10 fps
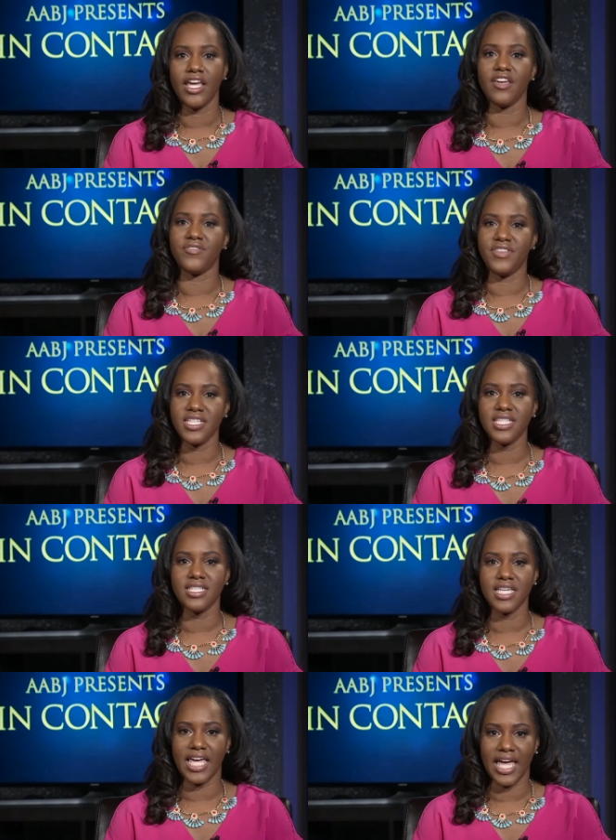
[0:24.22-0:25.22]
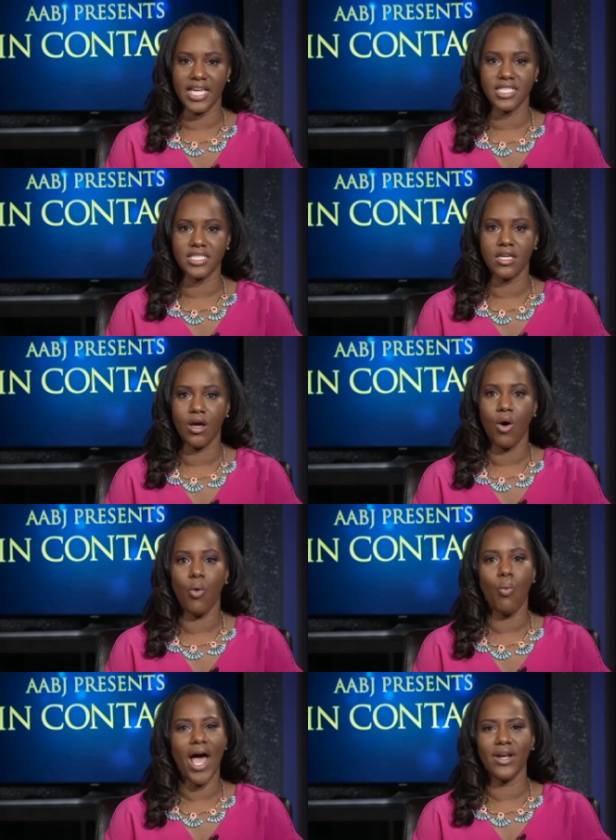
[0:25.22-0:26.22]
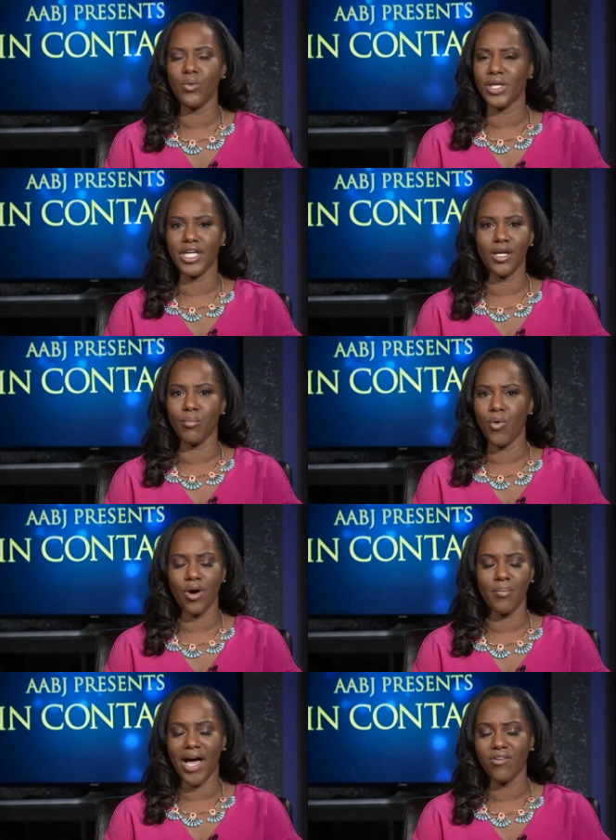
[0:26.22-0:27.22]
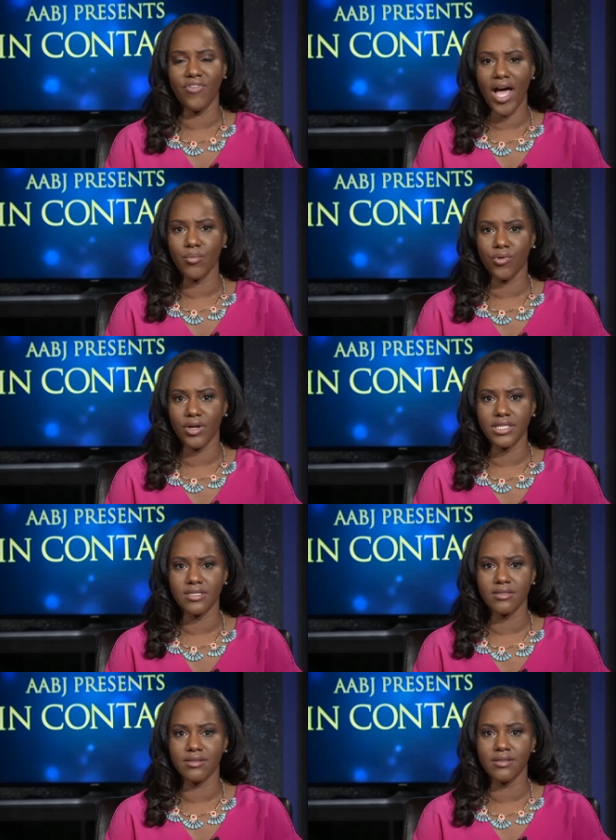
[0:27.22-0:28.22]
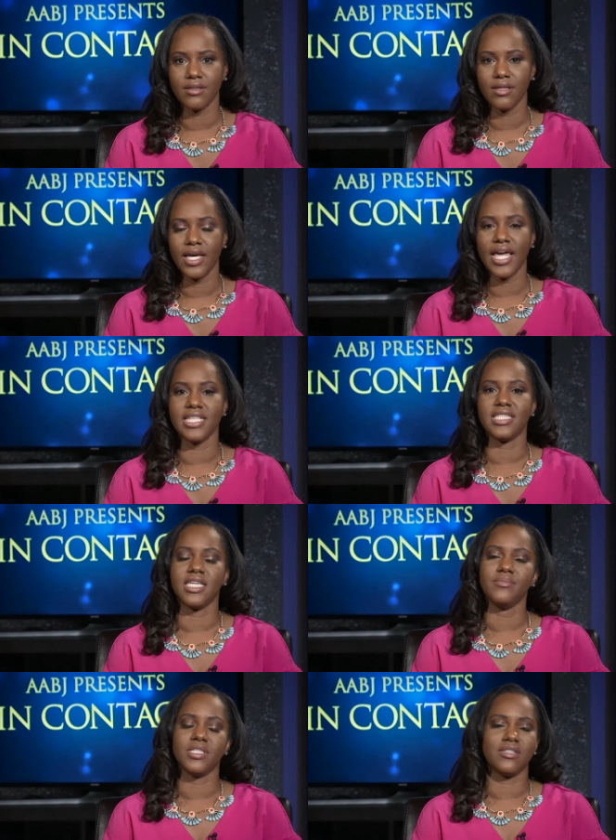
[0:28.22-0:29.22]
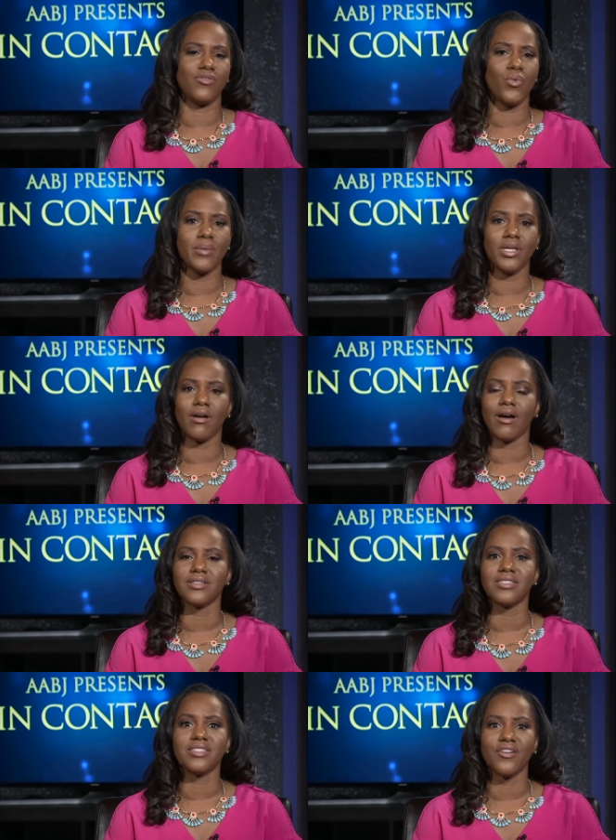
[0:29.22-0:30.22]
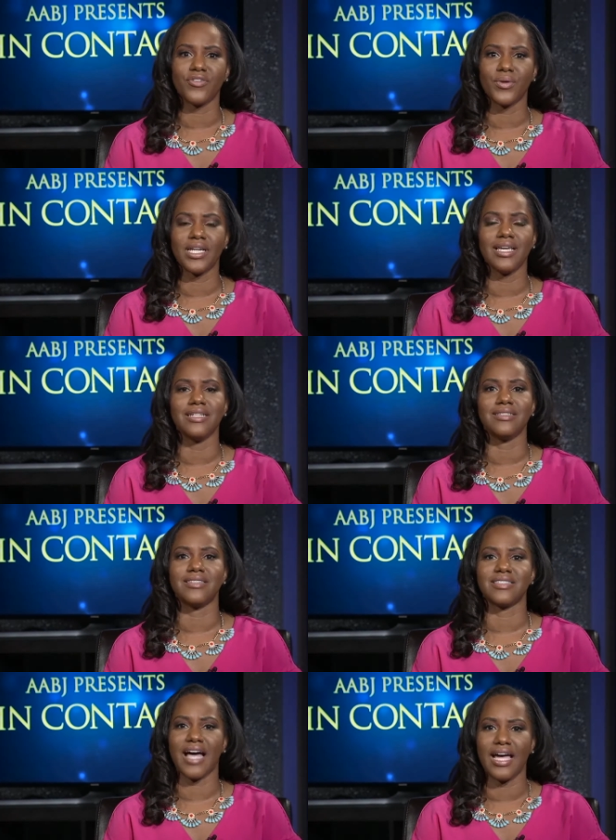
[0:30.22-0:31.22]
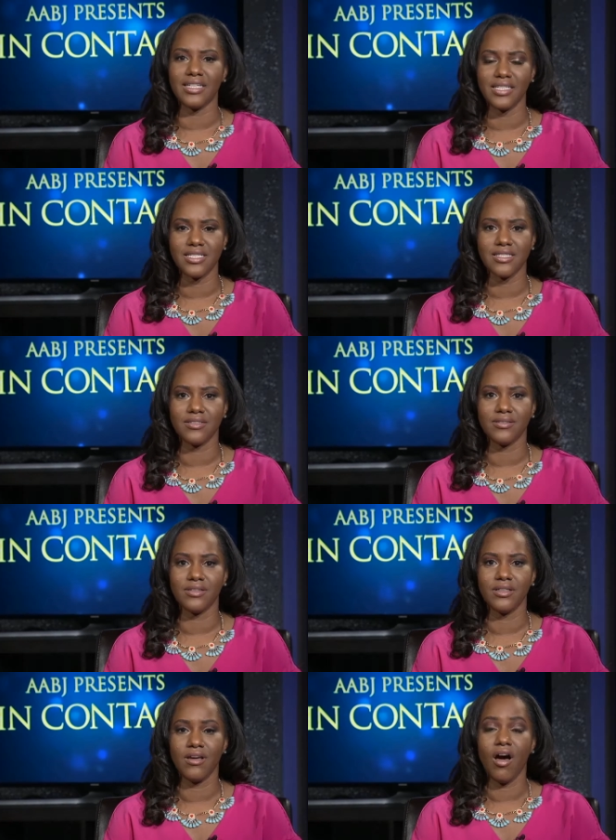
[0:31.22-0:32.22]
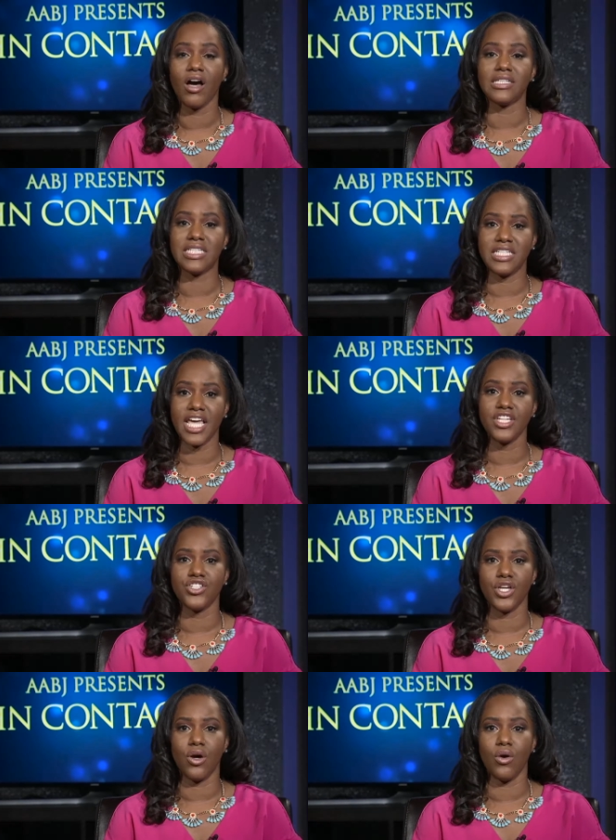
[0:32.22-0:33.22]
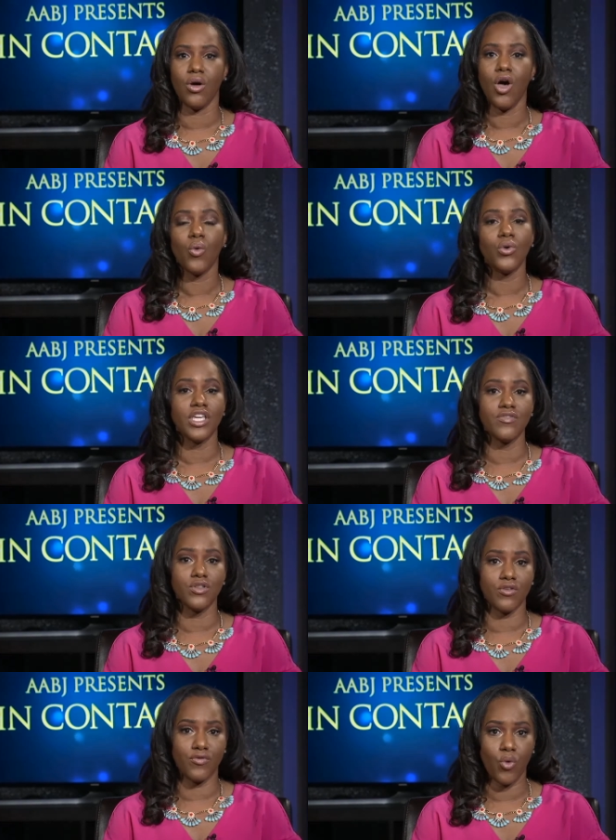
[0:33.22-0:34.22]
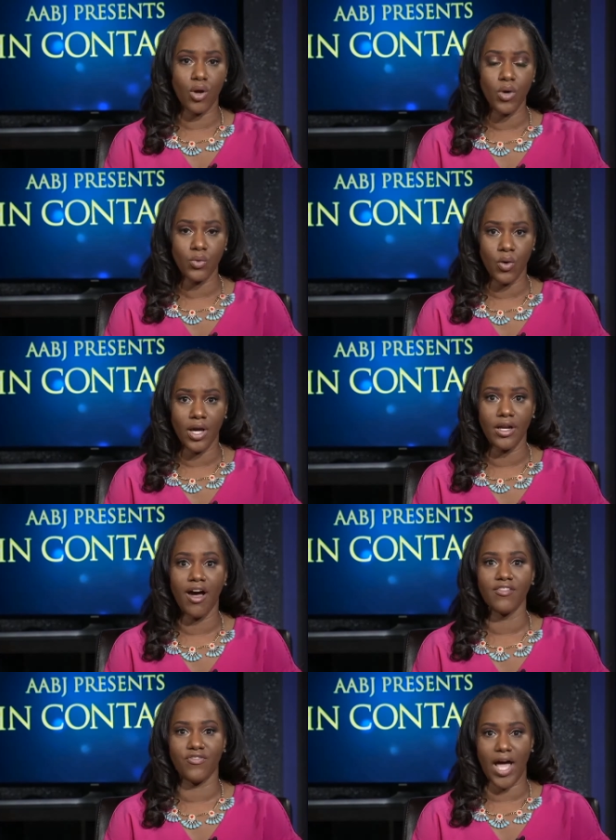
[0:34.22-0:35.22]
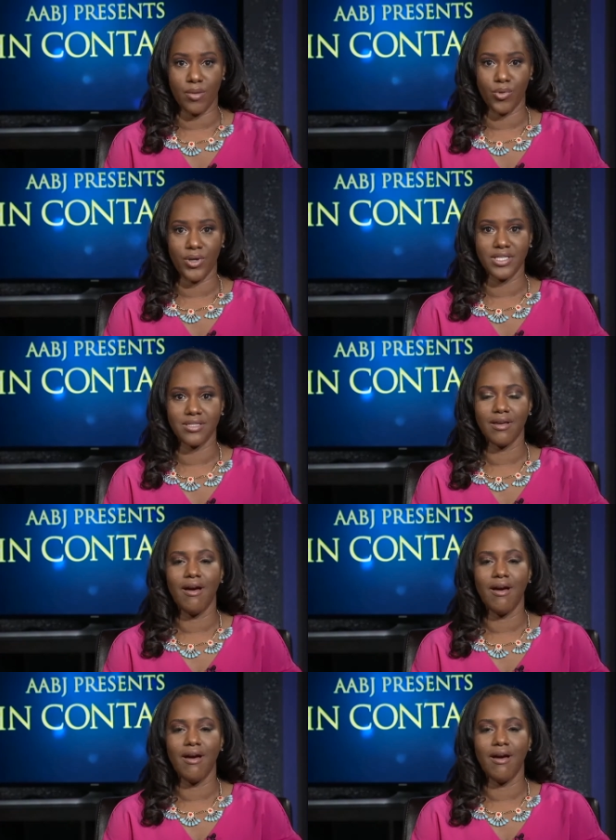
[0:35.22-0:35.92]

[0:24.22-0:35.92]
If this is the case, why don't we hear more about fibroids? It seems as if women are suffering in silence. On today's show, we'll give you the 411 on fibroids.